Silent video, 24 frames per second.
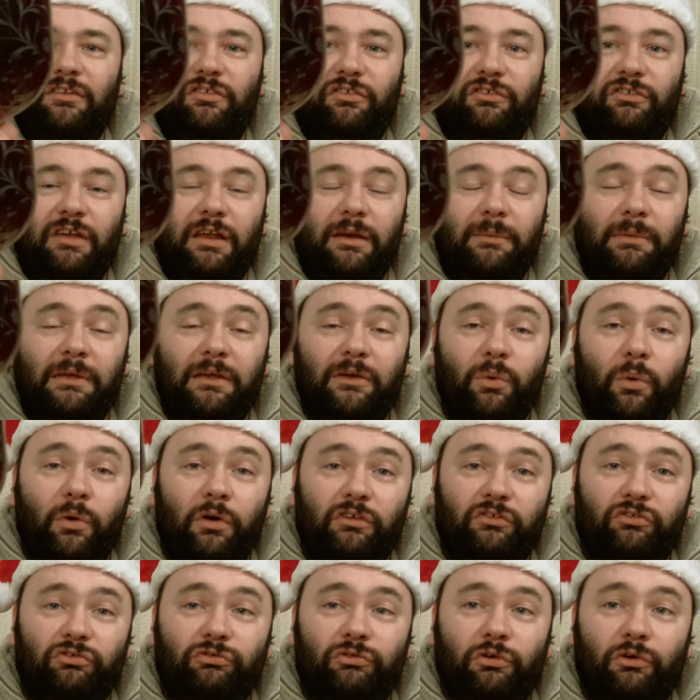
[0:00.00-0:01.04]
this is going to be
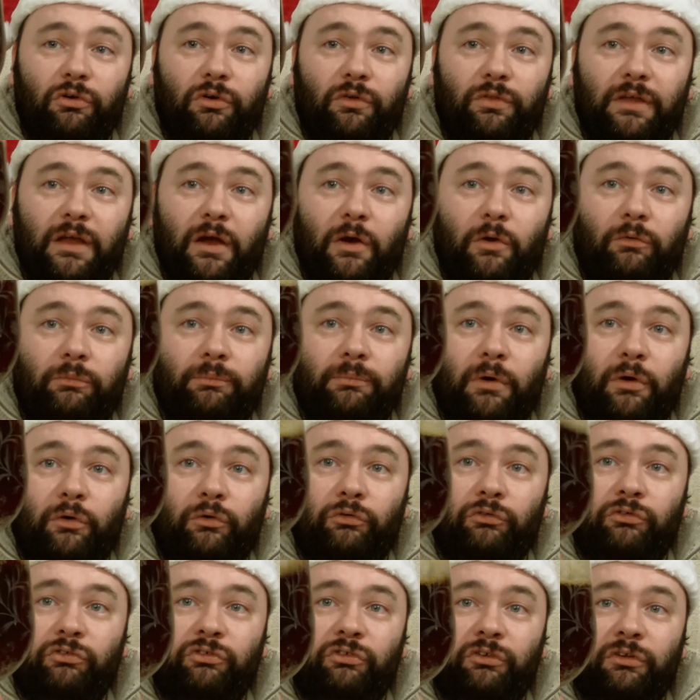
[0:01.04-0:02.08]
quite strong on the old
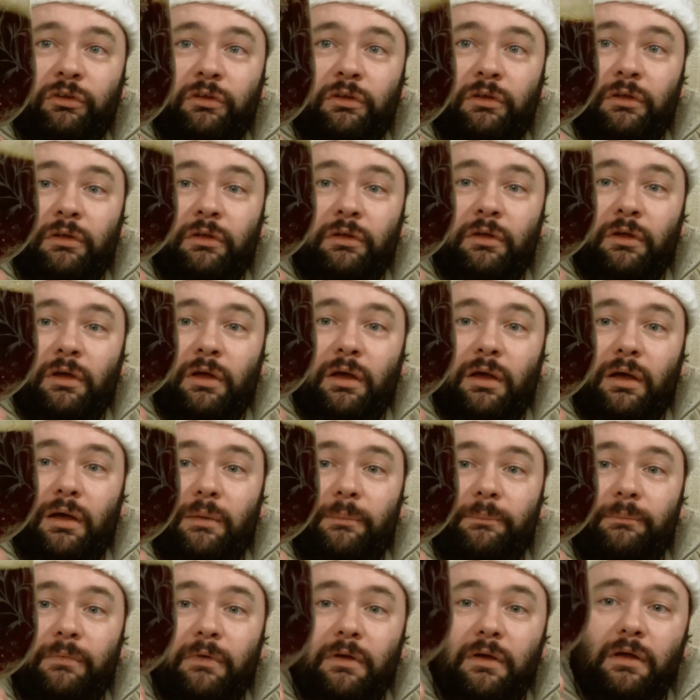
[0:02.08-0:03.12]
malts.
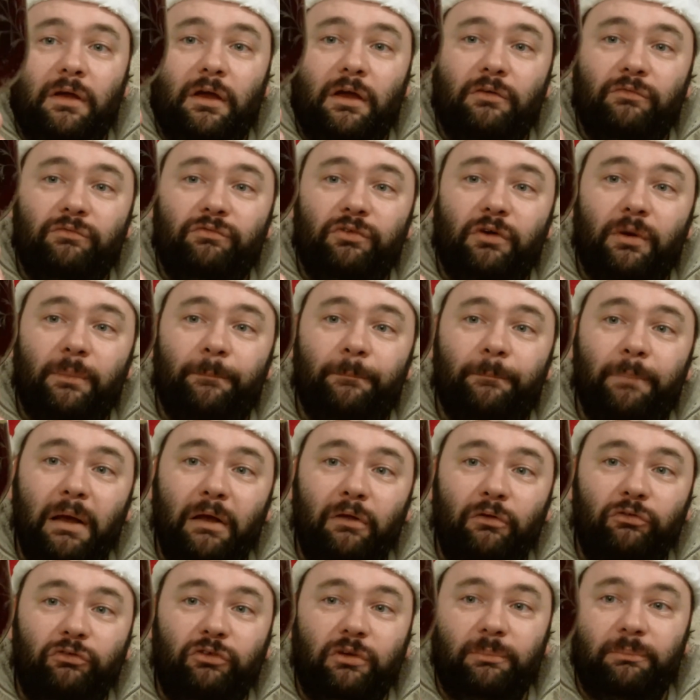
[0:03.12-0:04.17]
And for a
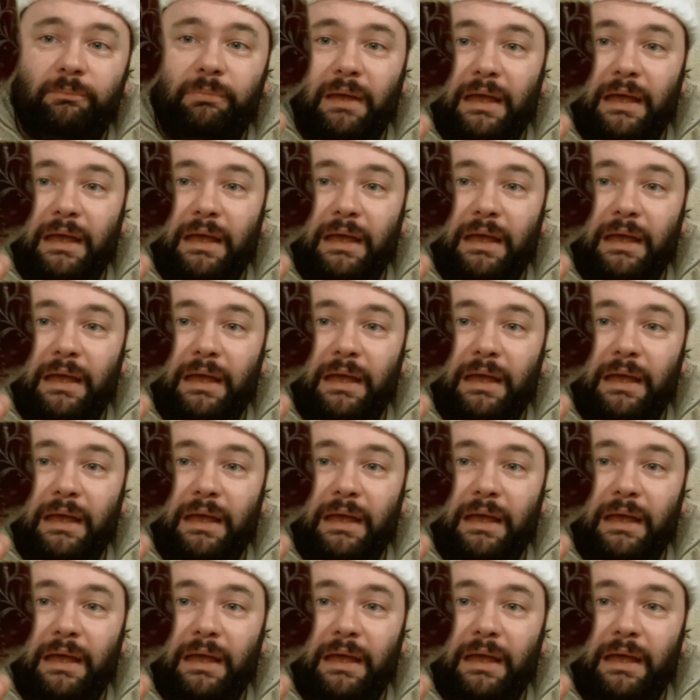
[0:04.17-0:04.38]
Belgian